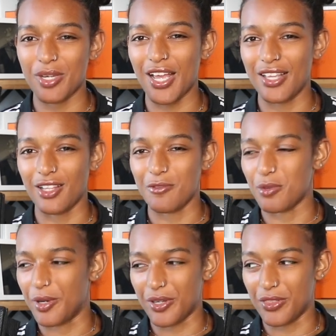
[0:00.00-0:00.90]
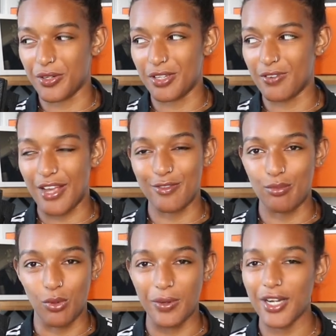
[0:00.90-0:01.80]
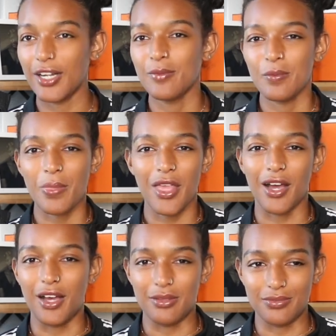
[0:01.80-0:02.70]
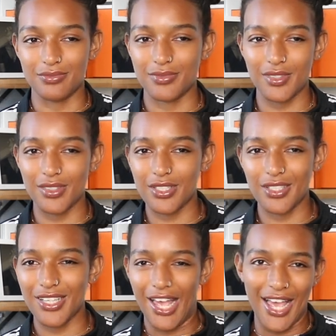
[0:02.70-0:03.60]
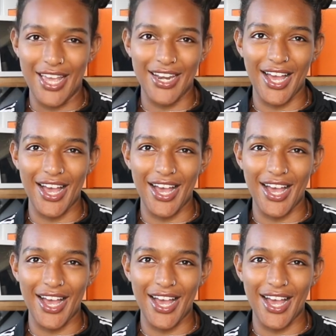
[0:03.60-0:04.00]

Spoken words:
but I love the Birkin 35 more. And